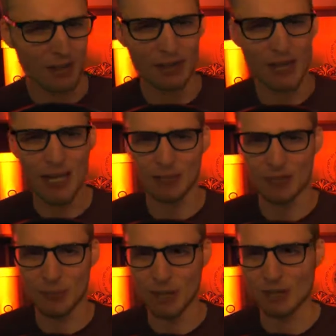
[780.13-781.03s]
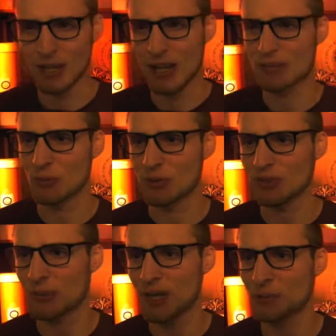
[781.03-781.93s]
a lack of information is the worst
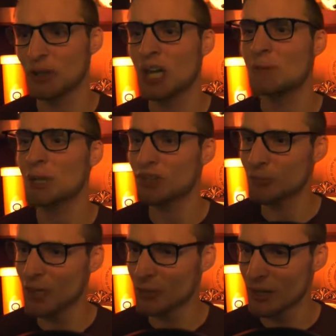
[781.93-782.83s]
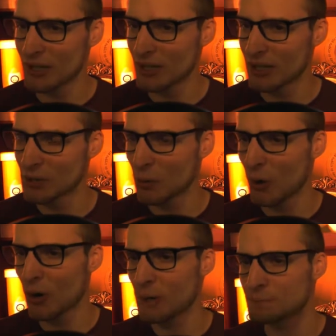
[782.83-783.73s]
thing possible. Make sure, by the way, you
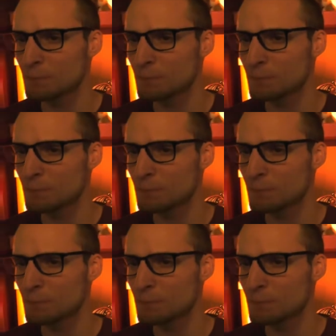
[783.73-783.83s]
are